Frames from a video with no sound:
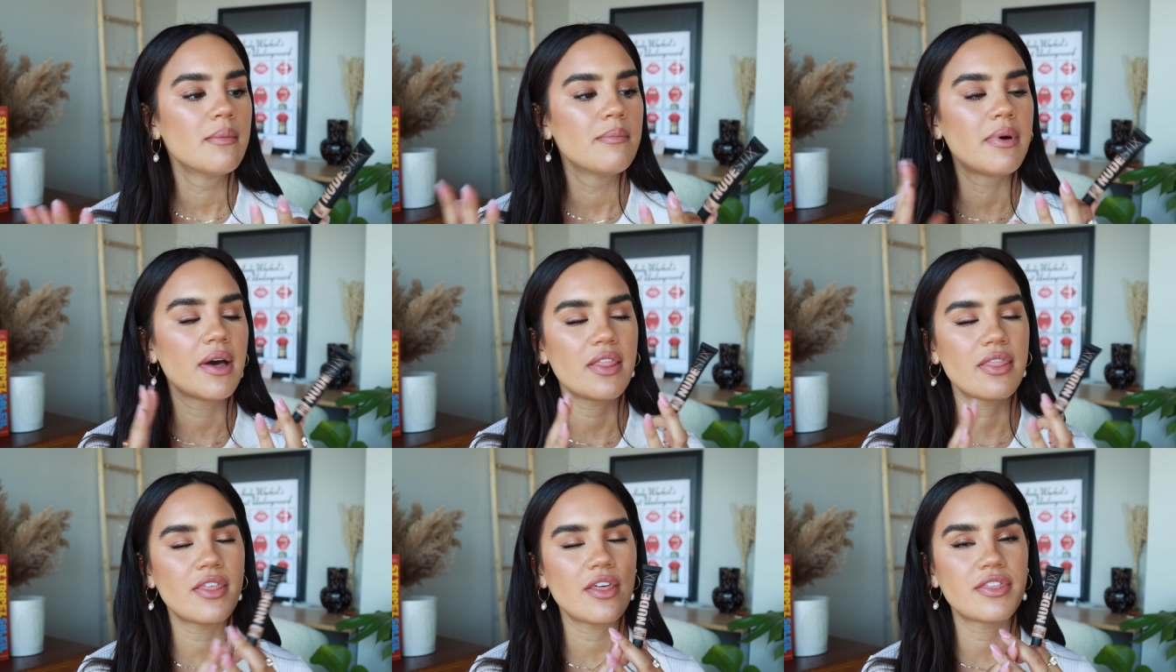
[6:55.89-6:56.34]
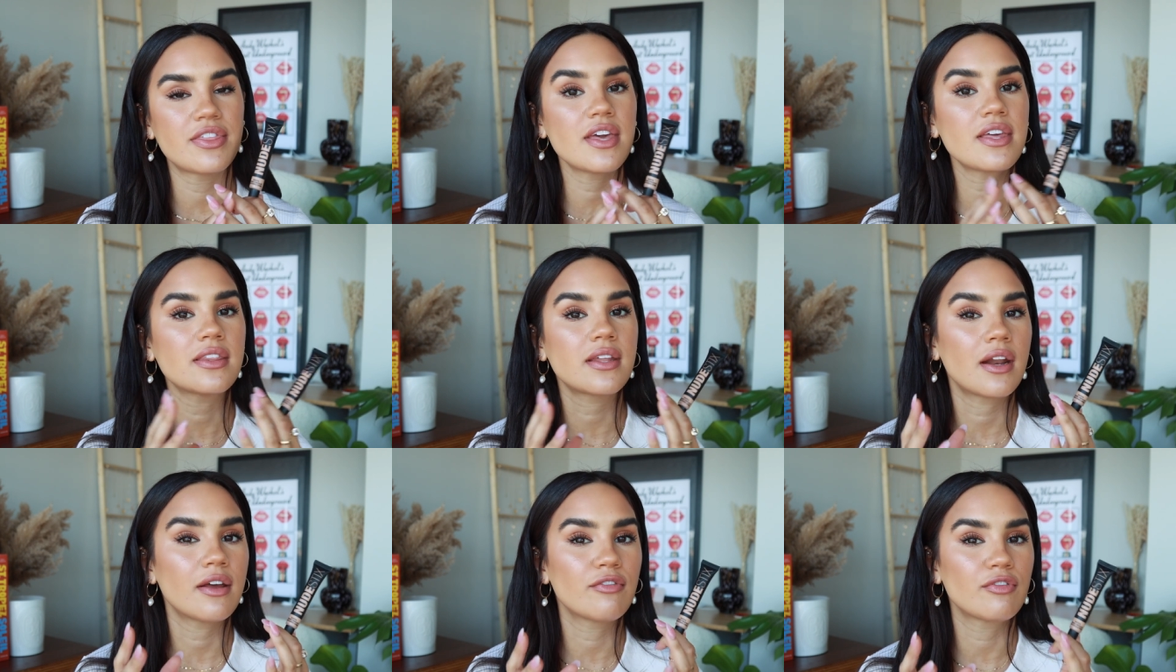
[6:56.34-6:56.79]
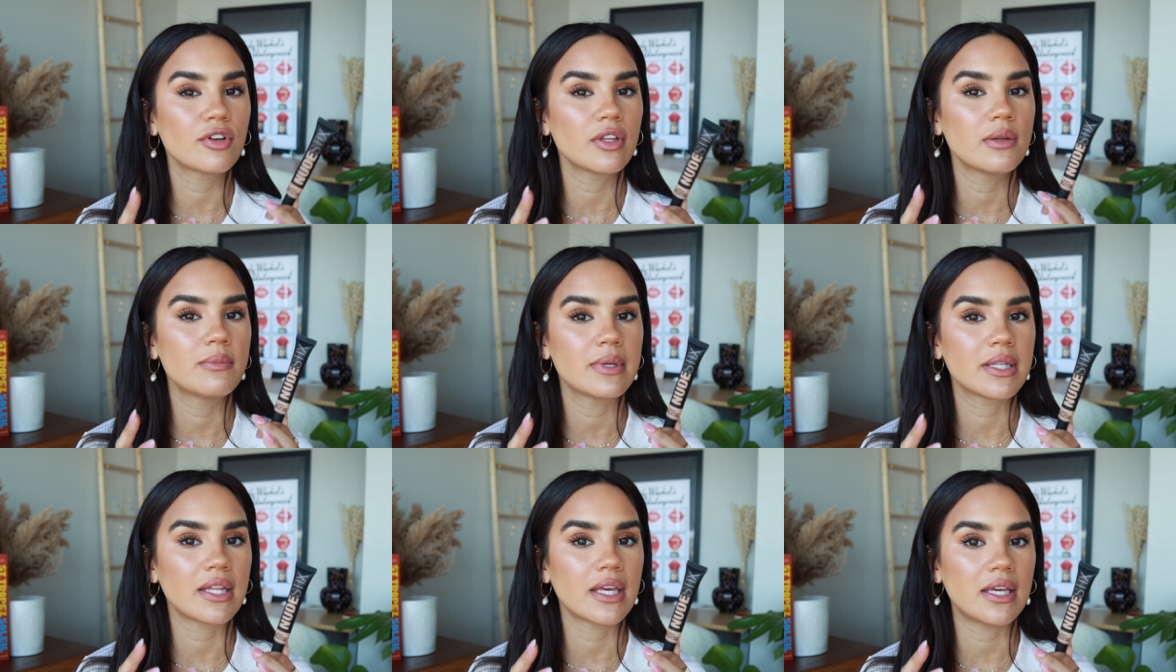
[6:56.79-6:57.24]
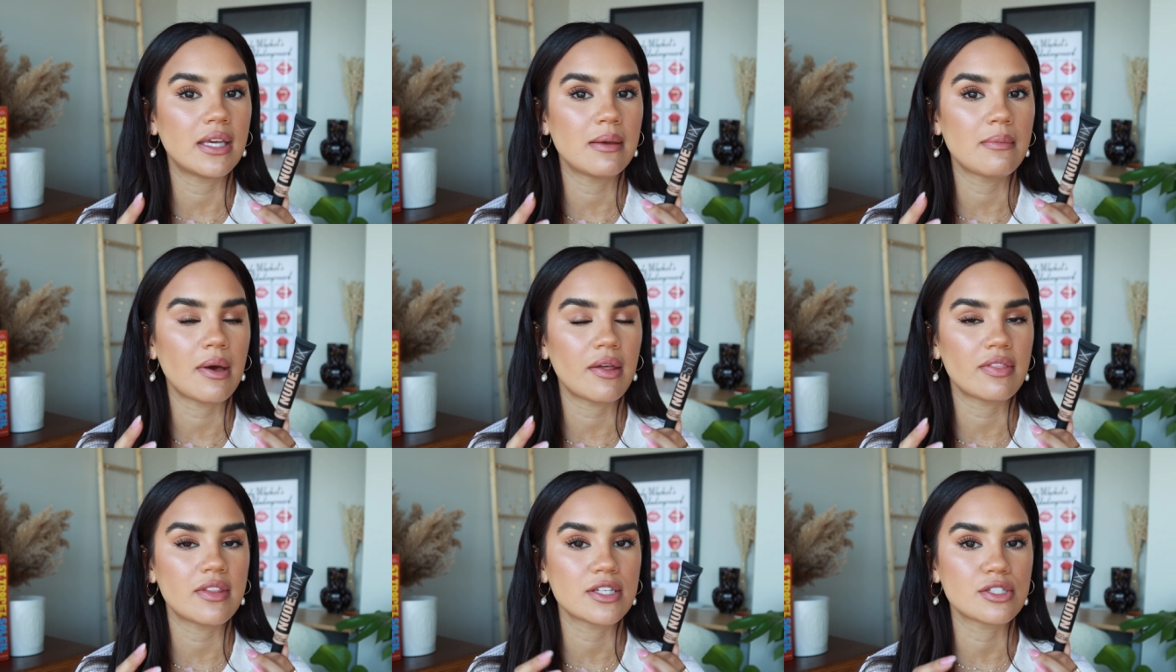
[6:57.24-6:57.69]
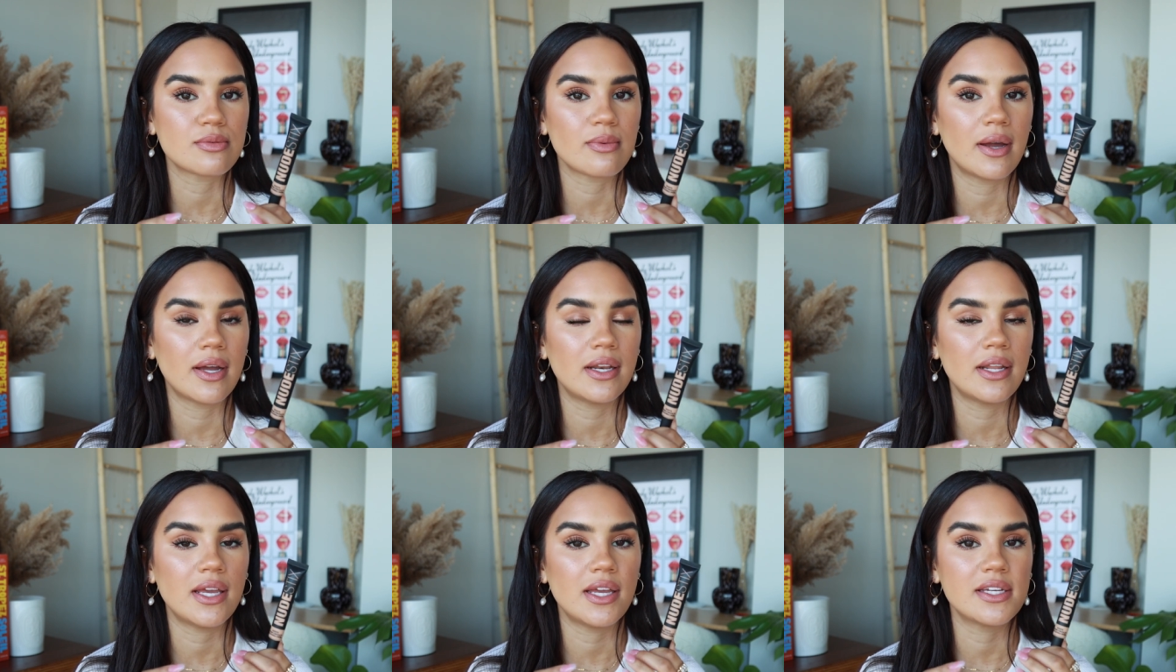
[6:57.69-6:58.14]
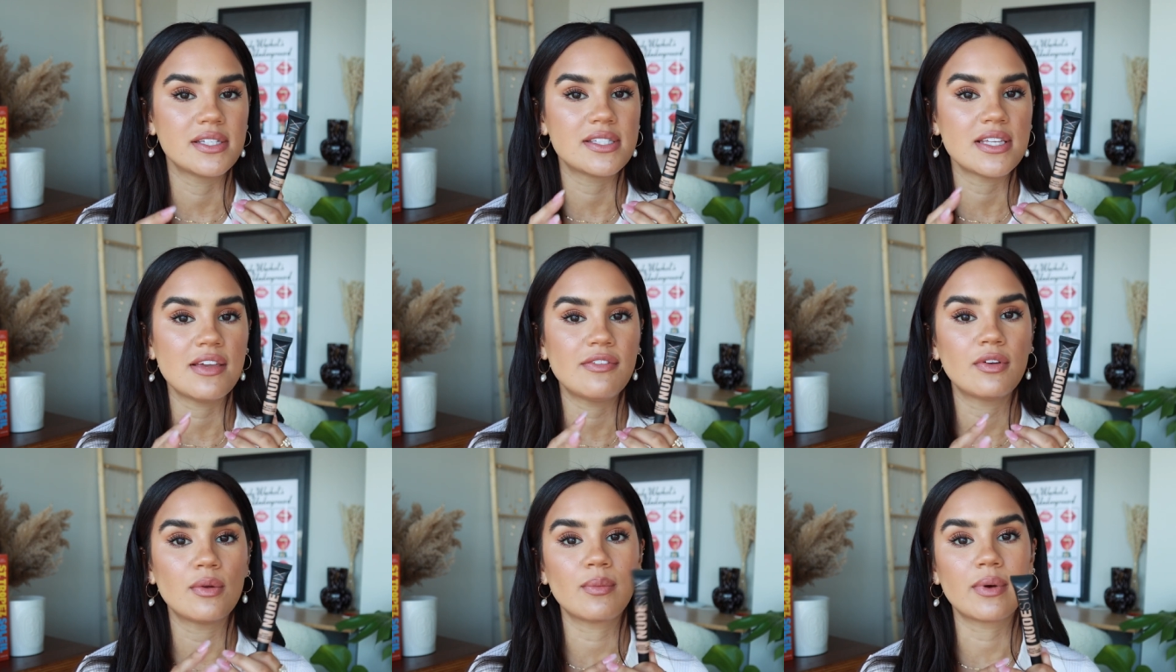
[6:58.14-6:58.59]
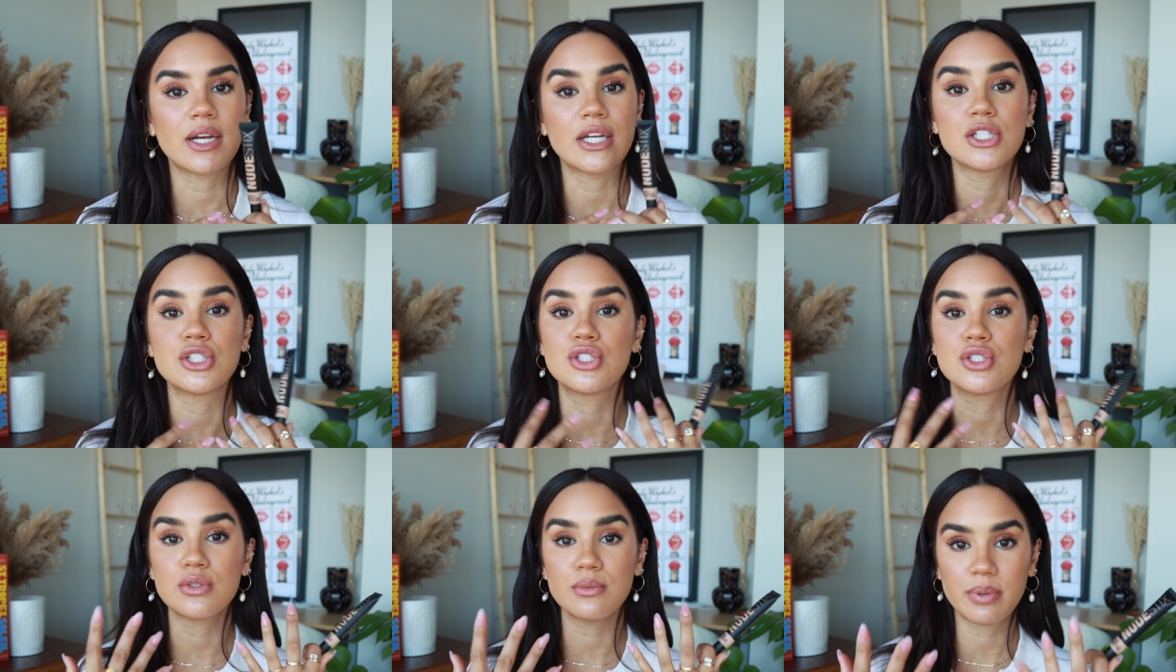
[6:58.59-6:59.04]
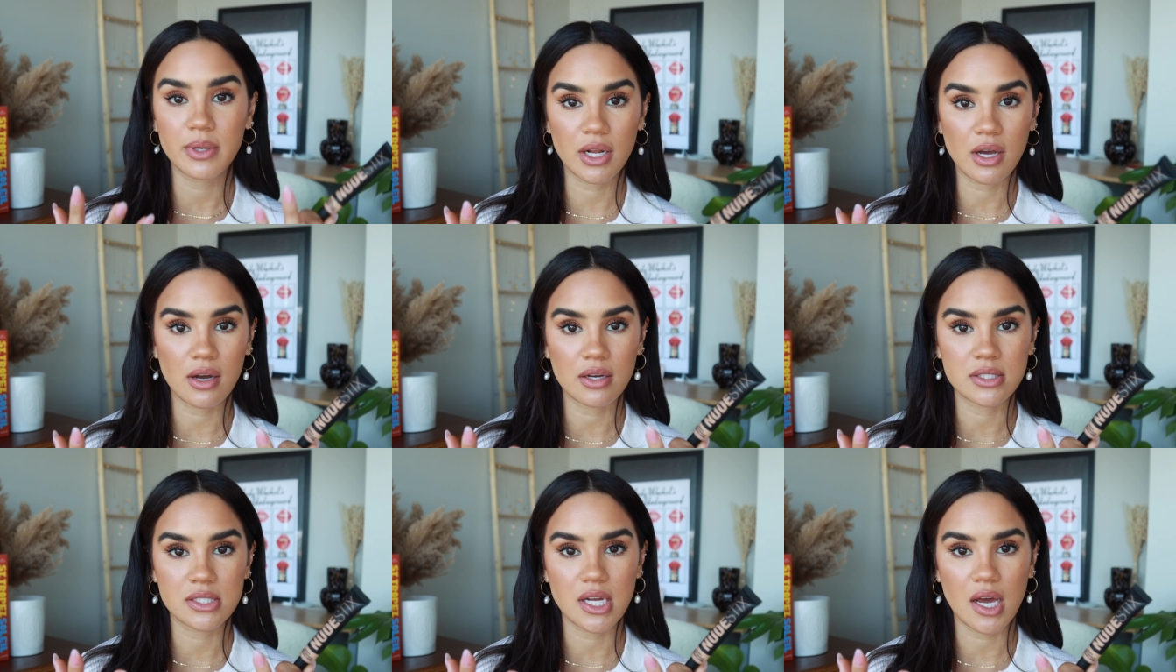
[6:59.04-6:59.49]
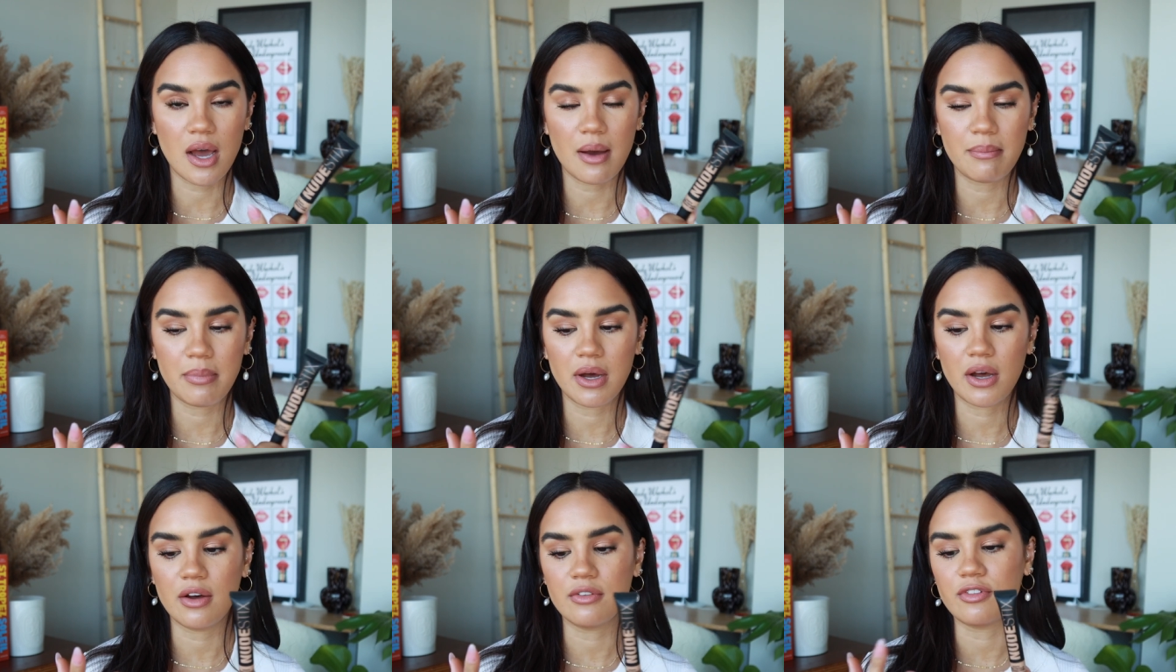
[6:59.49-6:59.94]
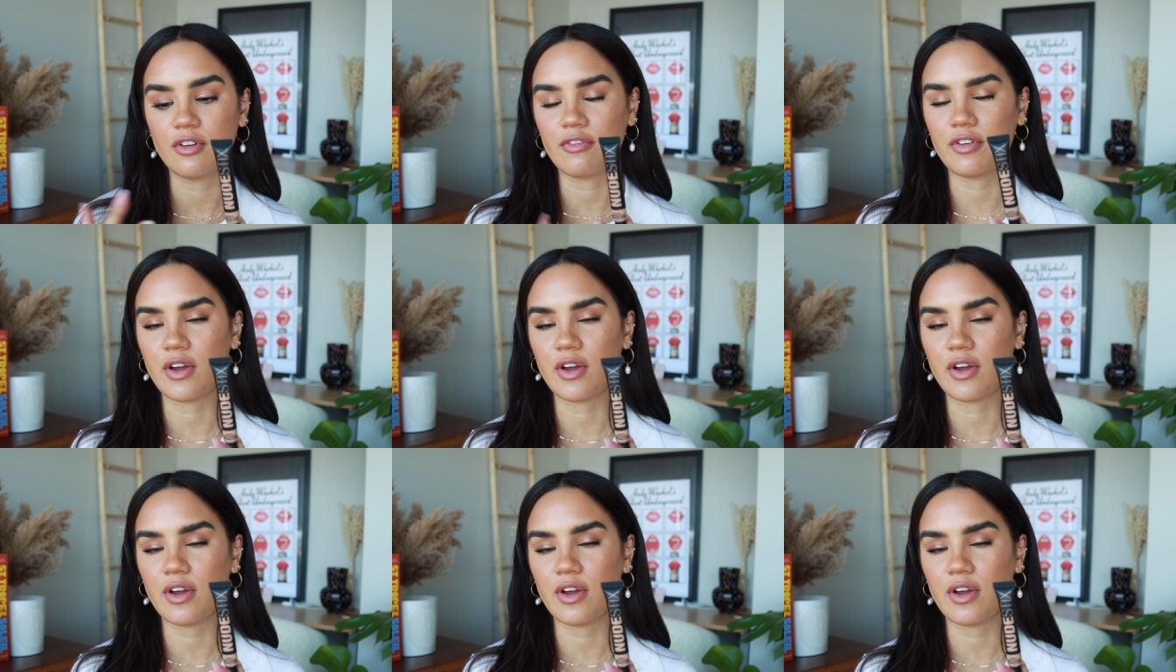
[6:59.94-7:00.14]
But the thing that I've really been liking about this one is even when I do put it on top of